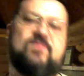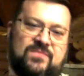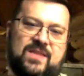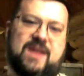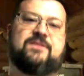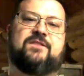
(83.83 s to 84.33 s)

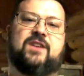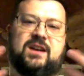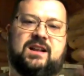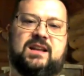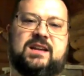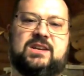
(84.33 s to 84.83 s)
they
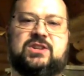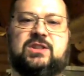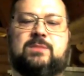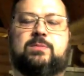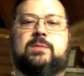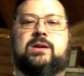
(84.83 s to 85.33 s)
funnel into
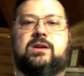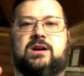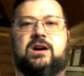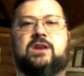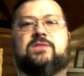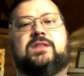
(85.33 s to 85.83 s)
the Premier
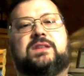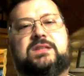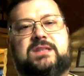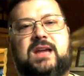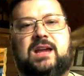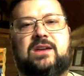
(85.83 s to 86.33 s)
card for the
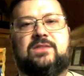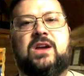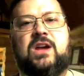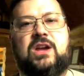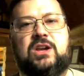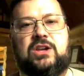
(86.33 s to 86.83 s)
sake of
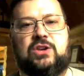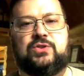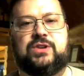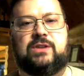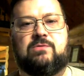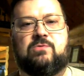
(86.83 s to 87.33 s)

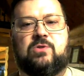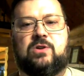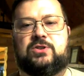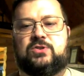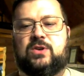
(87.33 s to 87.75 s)
using rewards.